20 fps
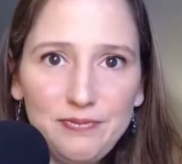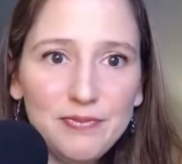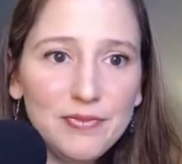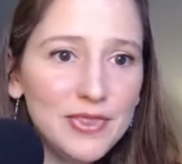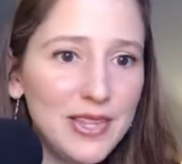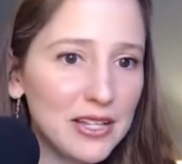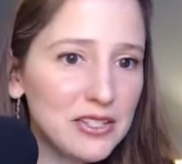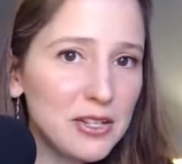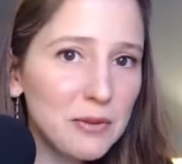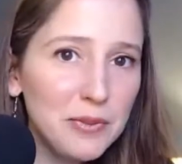
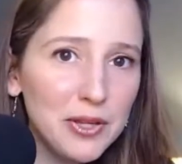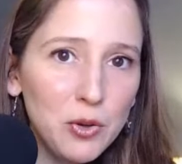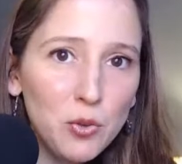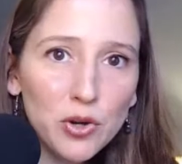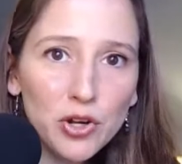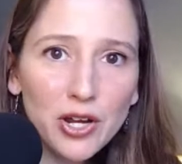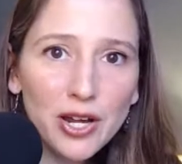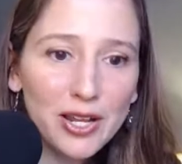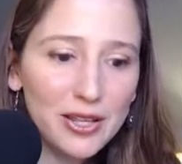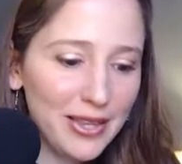That's something
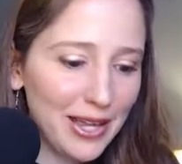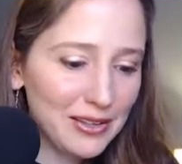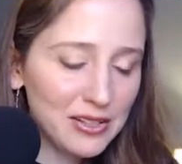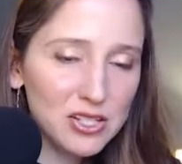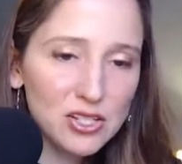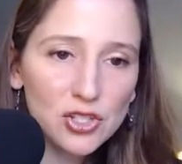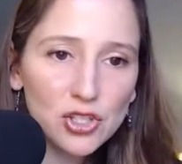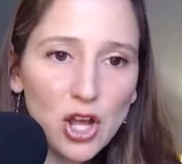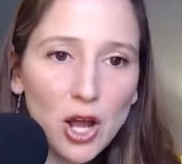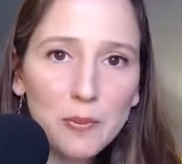that
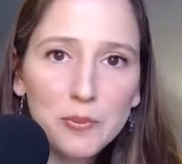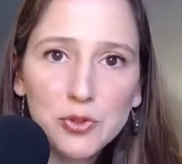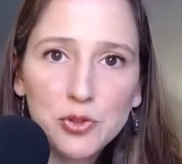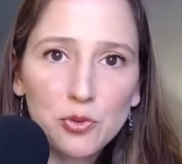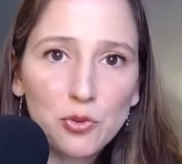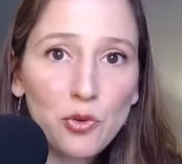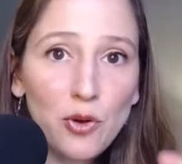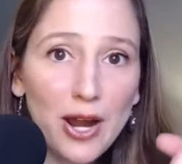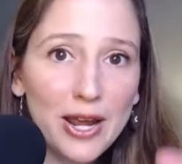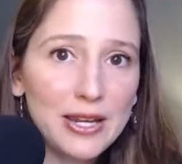stops
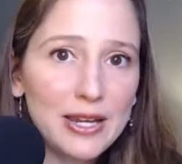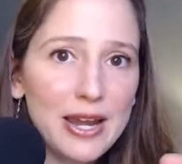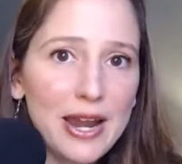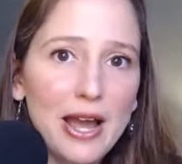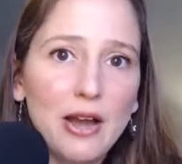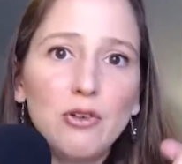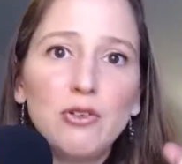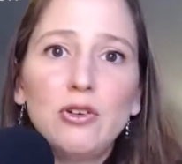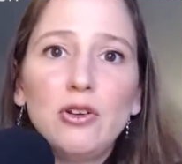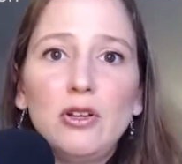right
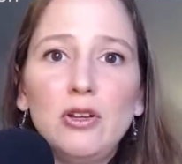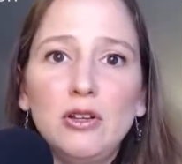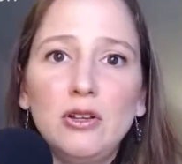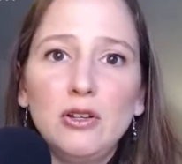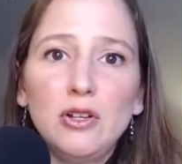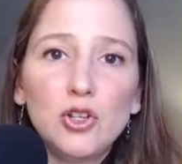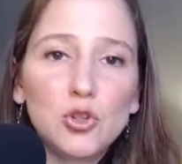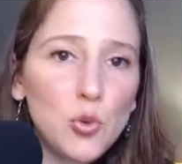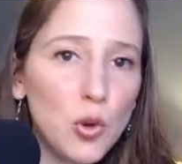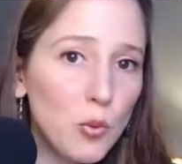now.
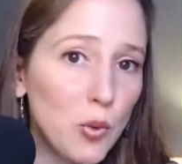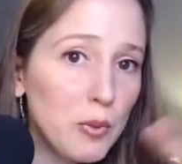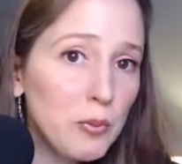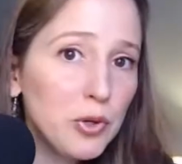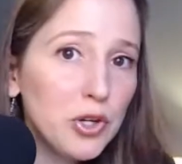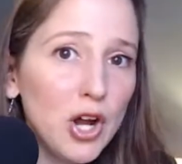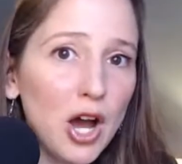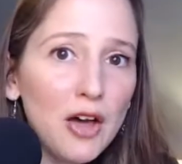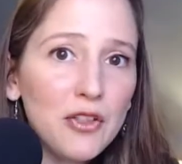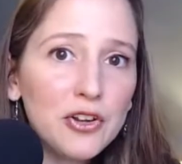Because when we
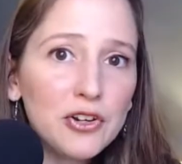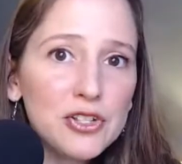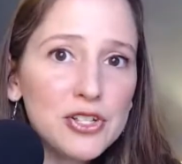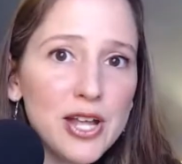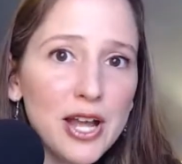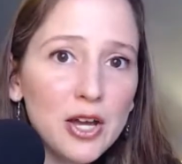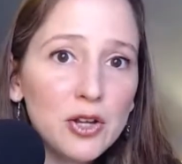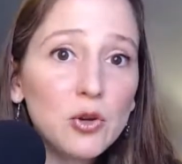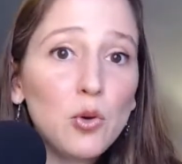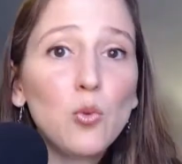put others
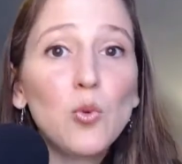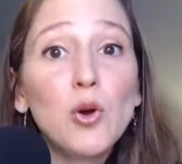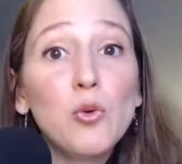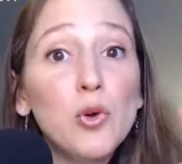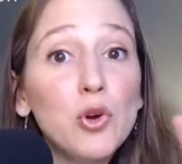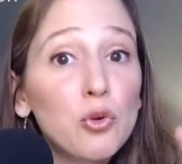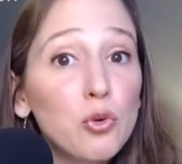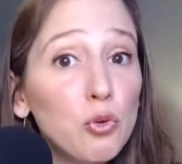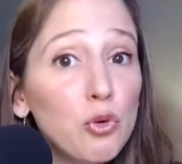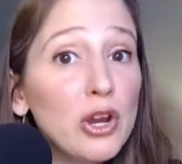down, what
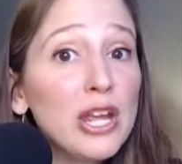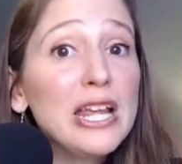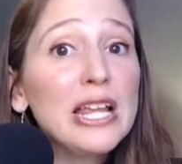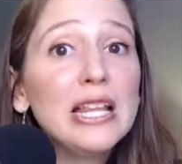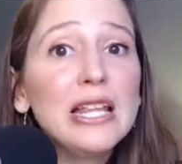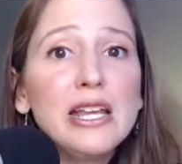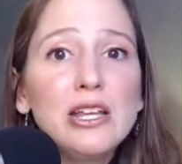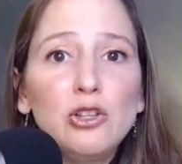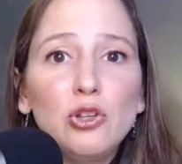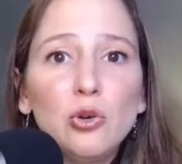we're
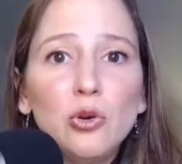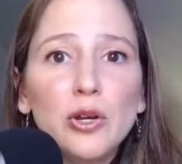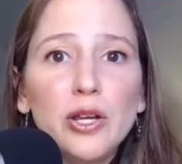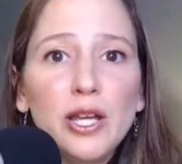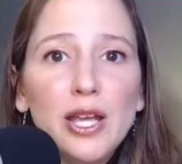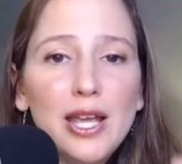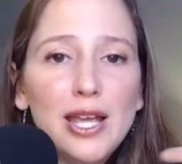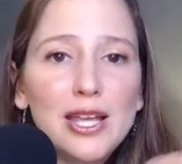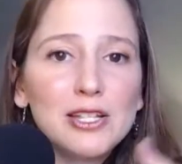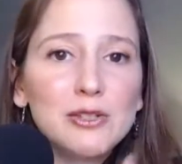really
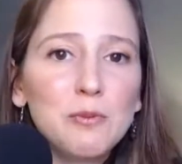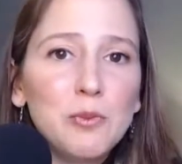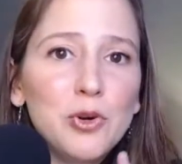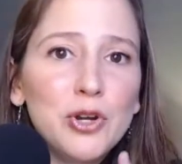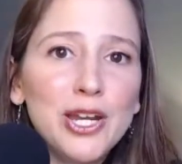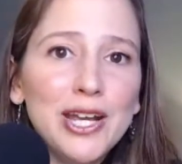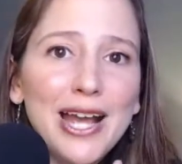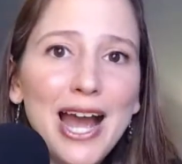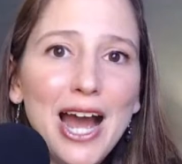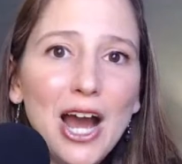doing is
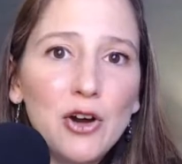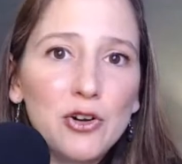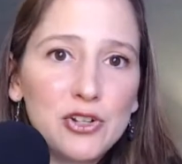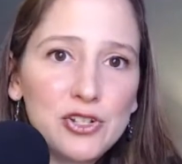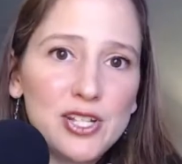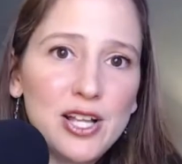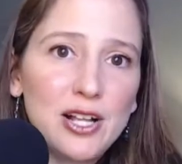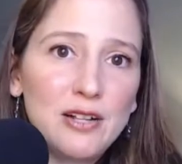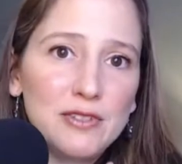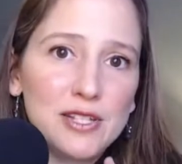putting
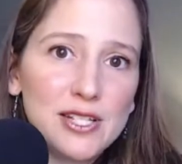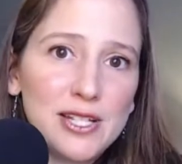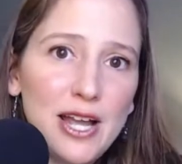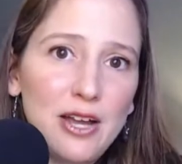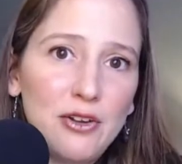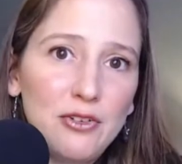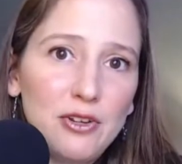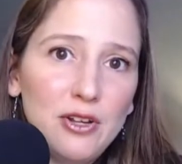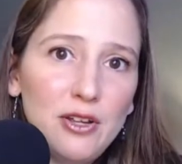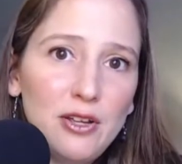ourselves
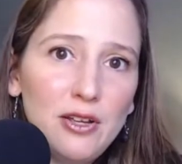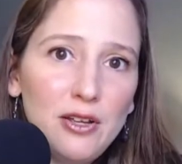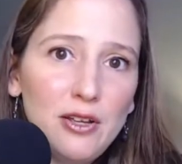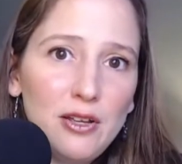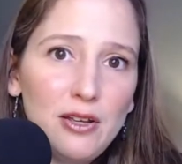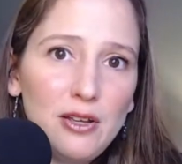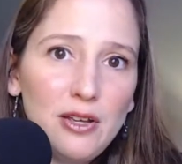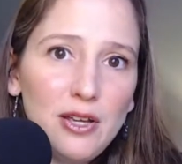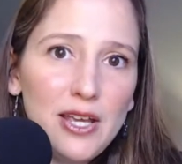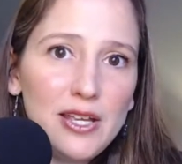down.
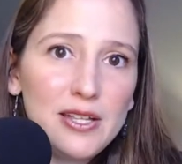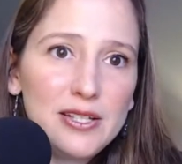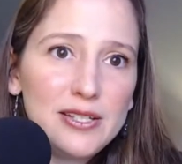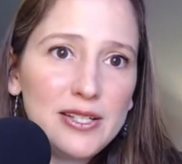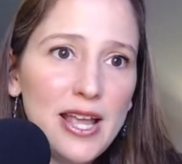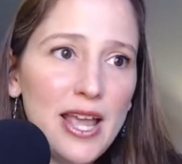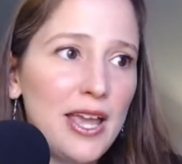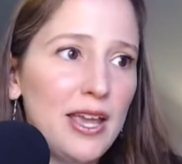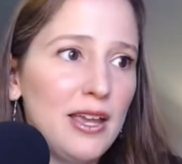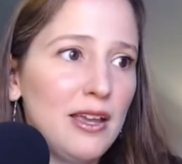Is
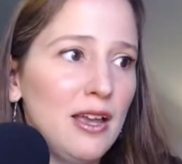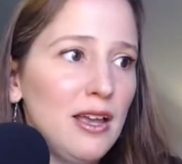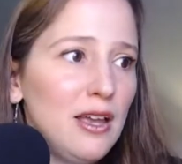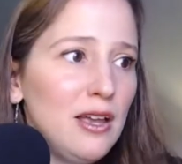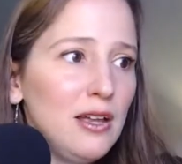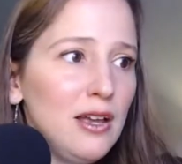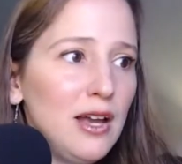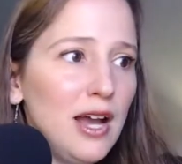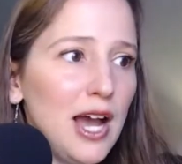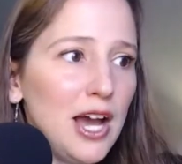saying,
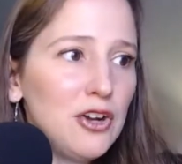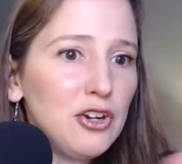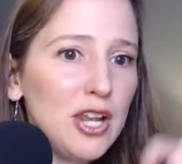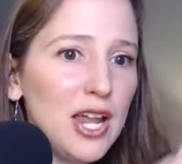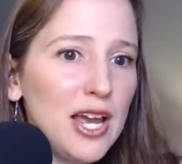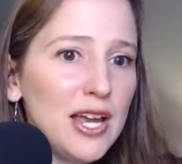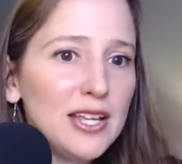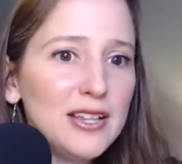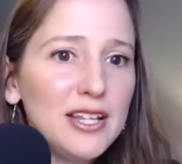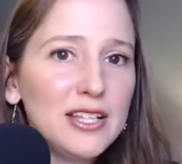I don't
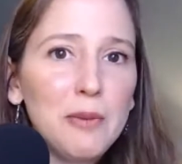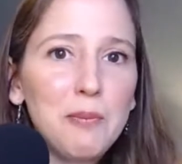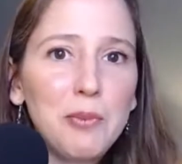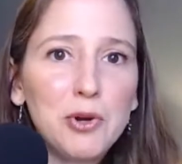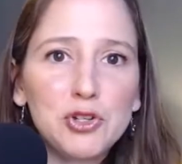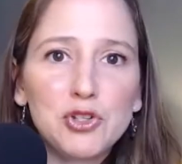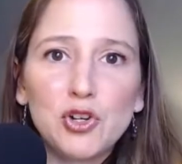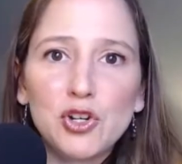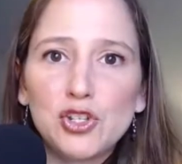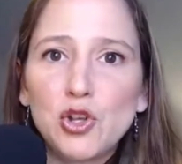like it that the
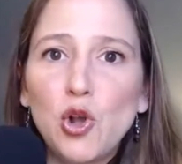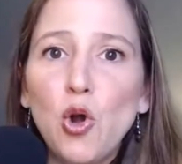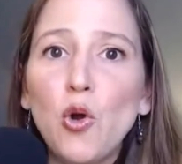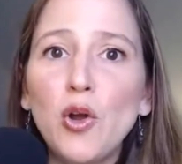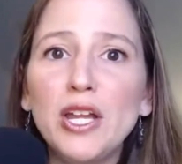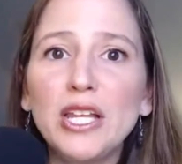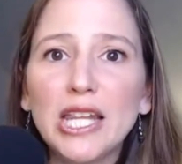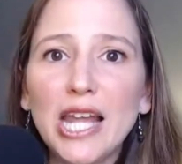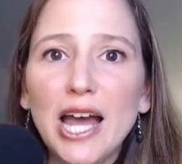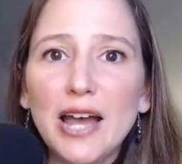person is
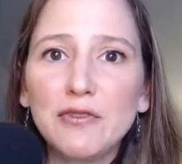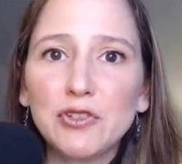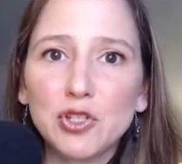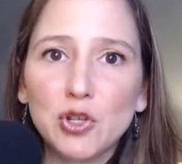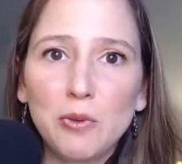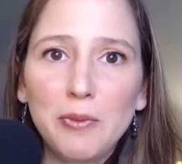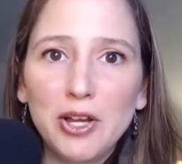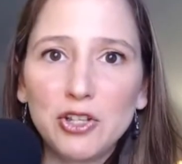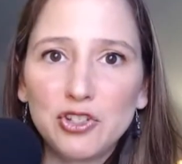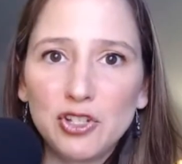going live
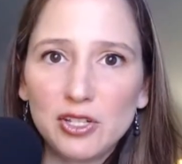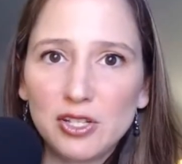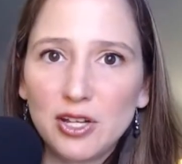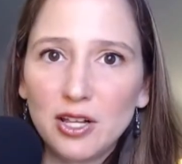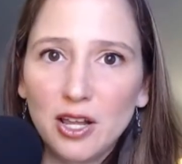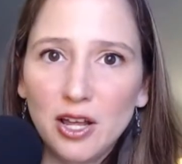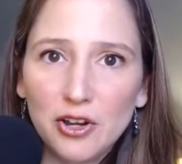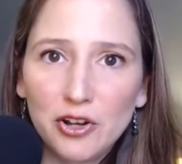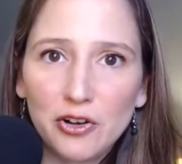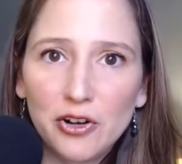so much, is
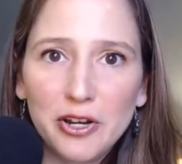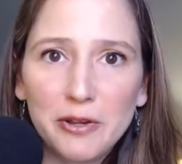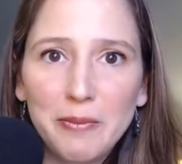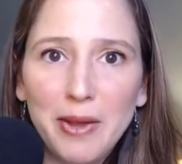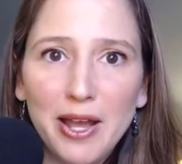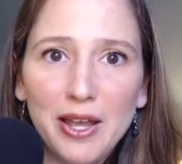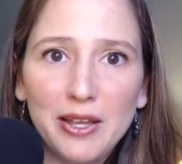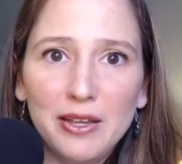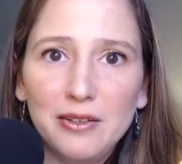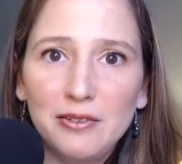cluttering
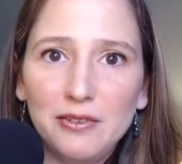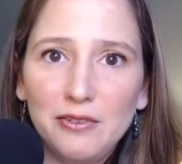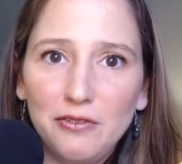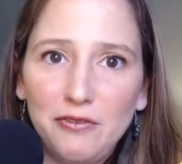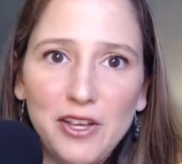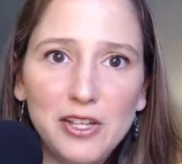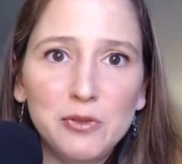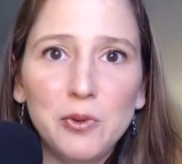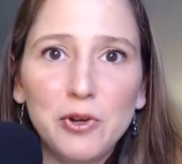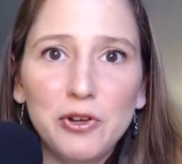my
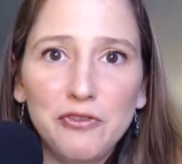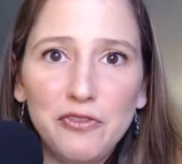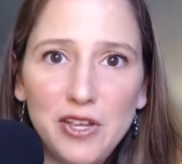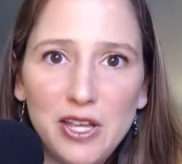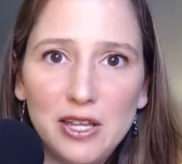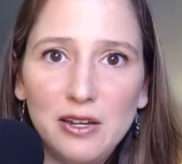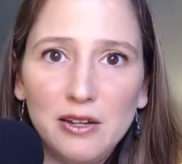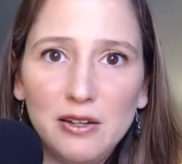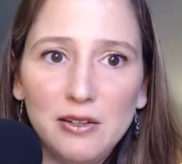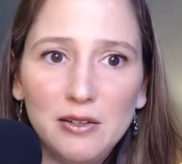Facebook
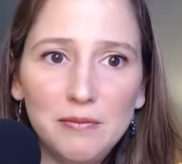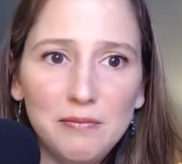feed.